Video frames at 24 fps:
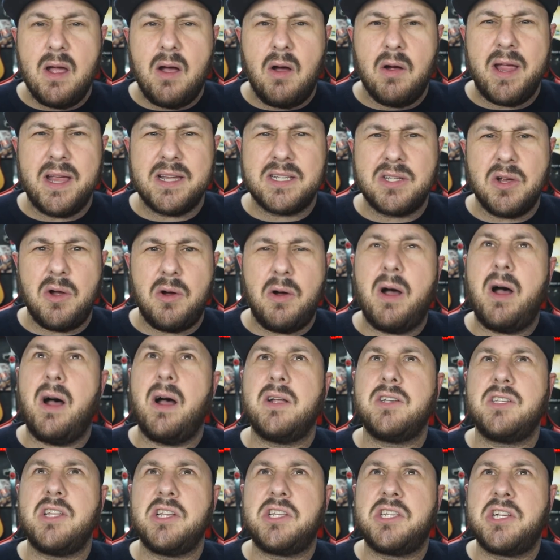Okay, so
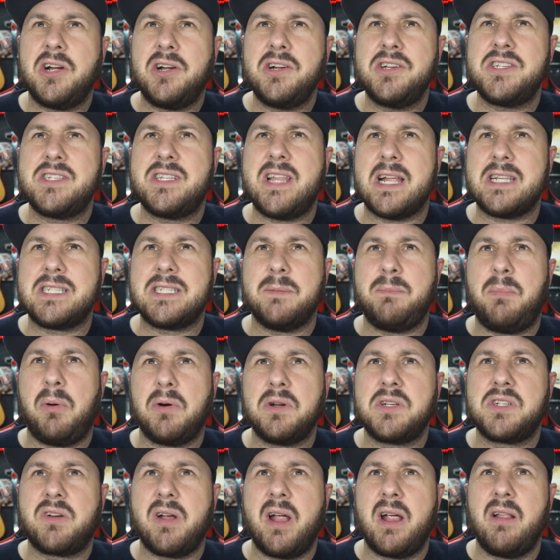uh, the church that
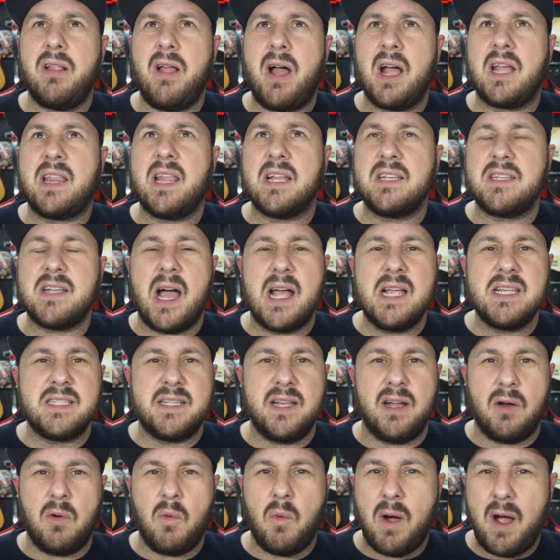supports Greg Locke that ties
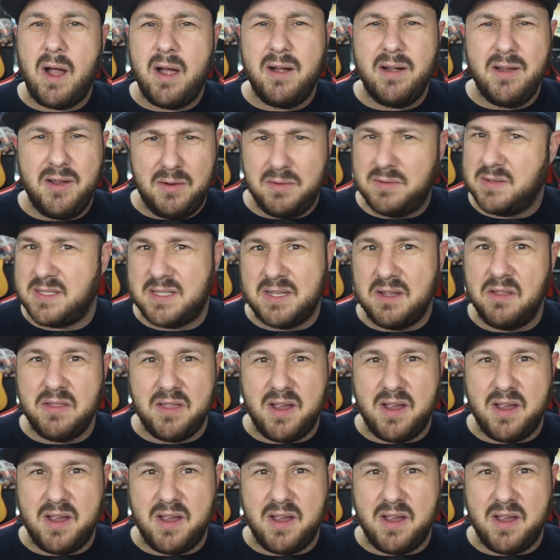there, why are you still